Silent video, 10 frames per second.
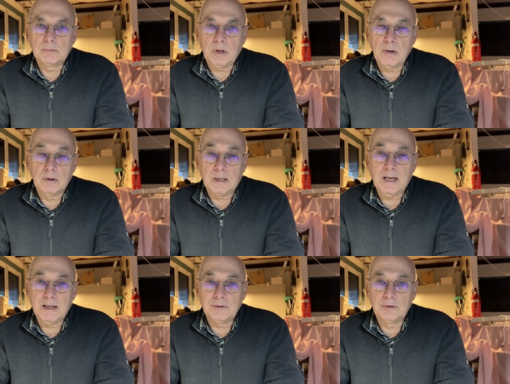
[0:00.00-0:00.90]
toner
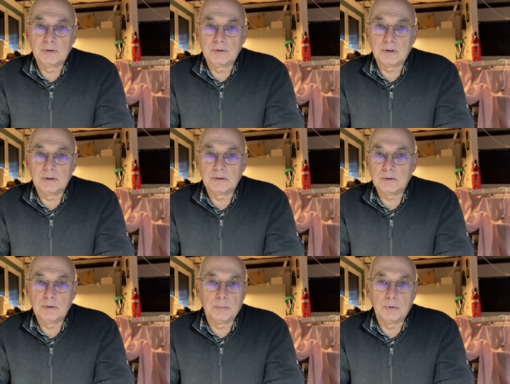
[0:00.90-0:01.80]
cartridges that are
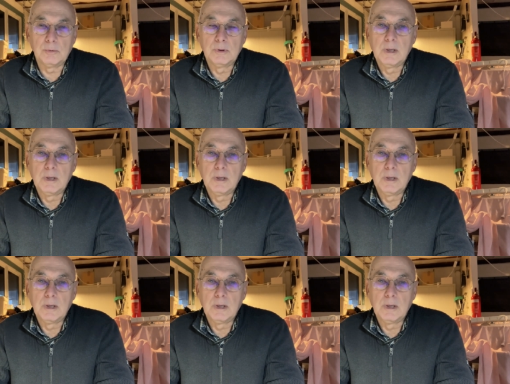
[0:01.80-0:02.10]
suitable.